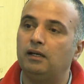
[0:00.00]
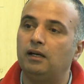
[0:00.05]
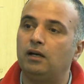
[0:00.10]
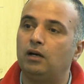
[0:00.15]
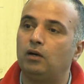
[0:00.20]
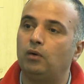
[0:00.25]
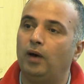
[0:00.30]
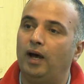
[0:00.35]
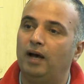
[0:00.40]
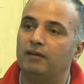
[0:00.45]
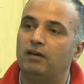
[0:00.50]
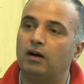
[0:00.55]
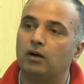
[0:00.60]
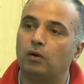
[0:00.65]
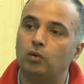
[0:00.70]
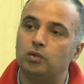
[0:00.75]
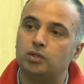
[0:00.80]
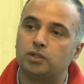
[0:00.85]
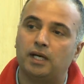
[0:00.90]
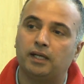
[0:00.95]
needed to have our
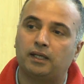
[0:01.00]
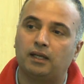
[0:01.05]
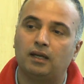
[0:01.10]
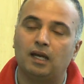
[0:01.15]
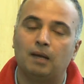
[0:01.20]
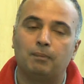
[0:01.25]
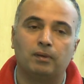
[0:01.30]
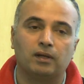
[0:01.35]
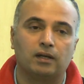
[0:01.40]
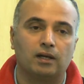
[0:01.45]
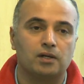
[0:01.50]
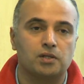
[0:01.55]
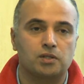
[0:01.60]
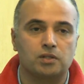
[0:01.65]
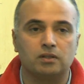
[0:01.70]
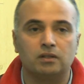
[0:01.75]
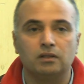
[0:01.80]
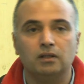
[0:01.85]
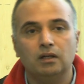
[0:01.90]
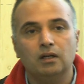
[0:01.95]
own tracking
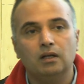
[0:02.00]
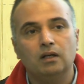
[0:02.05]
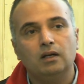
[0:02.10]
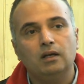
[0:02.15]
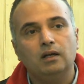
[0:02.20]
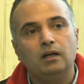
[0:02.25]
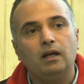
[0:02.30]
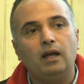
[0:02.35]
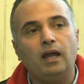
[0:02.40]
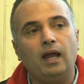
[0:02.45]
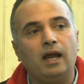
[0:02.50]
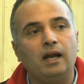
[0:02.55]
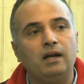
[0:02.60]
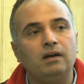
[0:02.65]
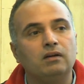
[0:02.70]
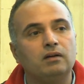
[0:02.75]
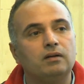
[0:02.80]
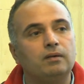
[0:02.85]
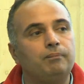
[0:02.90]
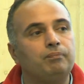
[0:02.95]
application.
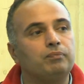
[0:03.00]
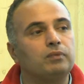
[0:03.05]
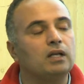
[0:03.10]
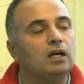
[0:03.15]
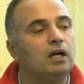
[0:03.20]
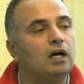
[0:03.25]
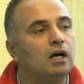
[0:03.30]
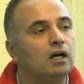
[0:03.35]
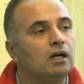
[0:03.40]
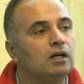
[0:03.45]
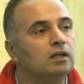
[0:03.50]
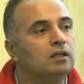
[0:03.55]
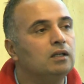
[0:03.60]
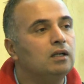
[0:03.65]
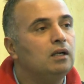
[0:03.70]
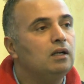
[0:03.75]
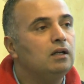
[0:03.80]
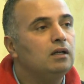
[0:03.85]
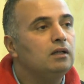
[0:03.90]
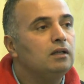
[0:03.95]
And uh,
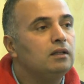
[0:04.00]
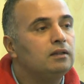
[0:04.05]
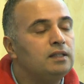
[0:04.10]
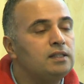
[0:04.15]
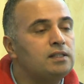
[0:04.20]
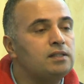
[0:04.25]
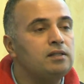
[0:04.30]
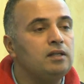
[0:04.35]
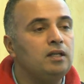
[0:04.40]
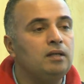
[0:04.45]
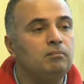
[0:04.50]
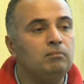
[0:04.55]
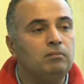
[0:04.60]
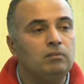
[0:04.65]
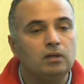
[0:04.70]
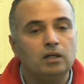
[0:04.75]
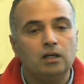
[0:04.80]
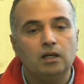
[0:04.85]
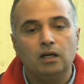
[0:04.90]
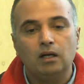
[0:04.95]
this
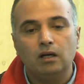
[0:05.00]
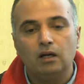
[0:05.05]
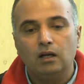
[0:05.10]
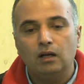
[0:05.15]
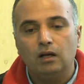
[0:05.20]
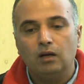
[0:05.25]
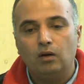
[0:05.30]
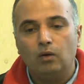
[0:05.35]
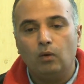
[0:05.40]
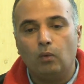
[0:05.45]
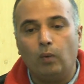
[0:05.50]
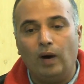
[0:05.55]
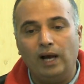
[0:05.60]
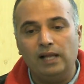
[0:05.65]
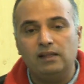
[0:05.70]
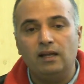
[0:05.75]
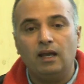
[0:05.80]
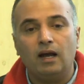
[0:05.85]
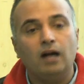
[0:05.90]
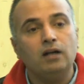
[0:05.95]
team,
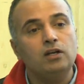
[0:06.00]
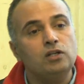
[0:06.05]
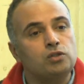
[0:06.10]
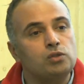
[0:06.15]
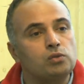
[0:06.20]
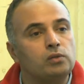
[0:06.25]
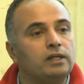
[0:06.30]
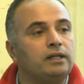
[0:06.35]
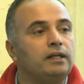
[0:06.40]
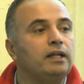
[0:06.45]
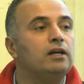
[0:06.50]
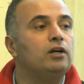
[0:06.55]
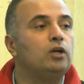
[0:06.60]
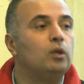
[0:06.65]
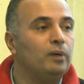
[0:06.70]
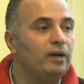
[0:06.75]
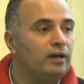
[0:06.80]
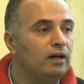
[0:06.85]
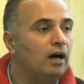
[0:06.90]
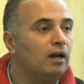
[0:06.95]
while they understood it needed
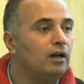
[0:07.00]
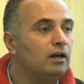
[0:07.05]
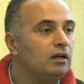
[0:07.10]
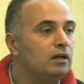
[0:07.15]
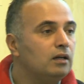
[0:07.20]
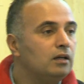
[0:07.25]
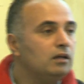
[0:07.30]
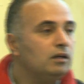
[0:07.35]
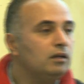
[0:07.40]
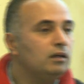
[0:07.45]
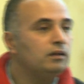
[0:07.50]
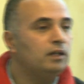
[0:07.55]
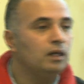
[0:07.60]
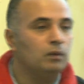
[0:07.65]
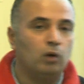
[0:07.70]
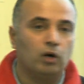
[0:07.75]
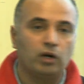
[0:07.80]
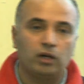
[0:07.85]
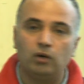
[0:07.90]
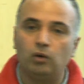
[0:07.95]
to be done, they
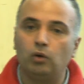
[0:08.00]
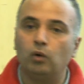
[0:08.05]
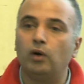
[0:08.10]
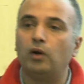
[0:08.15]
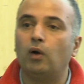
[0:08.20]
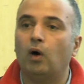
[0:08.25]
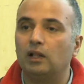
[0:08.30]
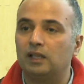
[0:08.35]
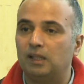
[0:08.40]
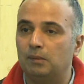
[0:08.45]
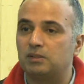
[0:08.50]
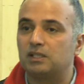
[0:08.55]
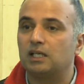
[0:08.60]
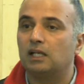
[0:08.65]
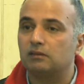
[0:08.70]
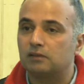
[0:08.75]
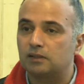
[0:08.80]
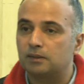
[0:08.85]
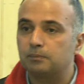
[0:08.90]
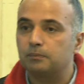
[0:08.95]
wanted to do it all
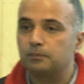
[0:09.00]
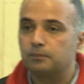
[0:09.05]
themselves,